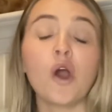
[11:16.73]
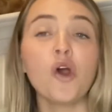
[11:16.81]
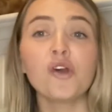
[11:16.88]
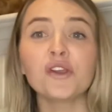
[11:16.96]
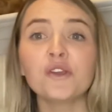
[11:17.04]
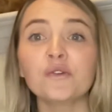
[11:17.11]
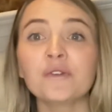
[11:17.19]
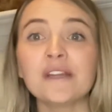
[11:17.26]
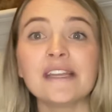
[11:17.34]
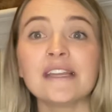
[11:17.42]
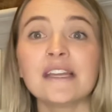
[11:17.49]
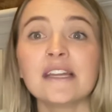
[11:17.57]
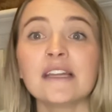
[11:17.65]
oh, you
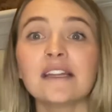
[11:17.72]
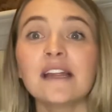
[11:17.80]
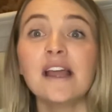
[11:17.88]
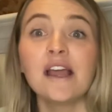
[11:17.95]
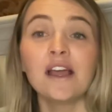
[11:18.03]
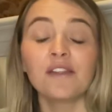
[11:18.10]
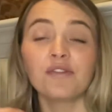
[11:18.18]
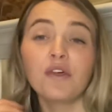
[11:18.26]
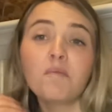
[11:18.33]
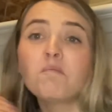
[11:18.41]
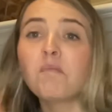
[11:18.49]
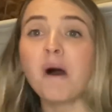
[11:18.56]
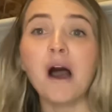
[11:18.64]
need the
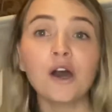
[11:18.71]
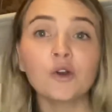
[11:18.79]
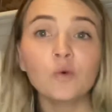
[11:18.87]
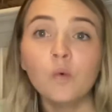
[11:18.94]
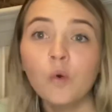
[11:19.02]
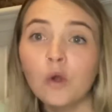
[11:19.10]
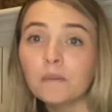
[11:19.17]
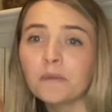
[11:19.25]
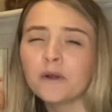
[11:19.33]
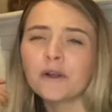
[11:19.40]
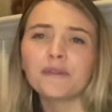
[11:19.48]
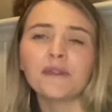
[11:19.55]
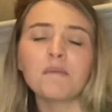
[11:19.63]
bottle
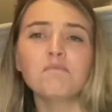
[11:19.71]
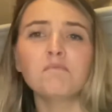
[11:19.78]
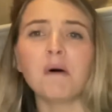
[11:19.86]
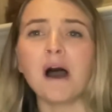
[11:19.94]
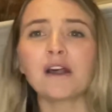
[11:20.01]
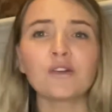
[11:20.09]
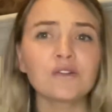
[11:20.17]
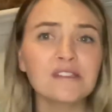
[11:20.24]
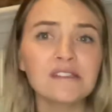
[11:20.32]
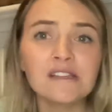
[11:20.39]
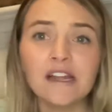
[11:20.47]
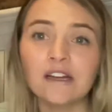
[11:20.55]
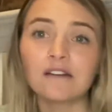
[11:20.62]
warmer and the bottle
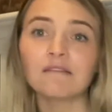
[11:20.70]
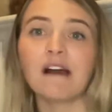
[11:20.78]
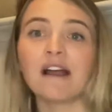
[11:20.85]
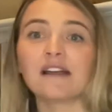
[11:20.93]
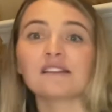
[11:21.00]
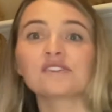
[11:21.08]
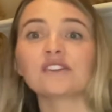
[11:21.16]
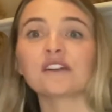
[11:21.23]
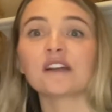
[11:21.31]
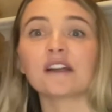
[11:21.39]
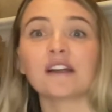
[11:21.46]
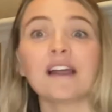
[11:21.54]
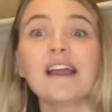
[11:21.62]

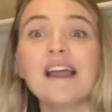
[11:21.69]
sterilizer.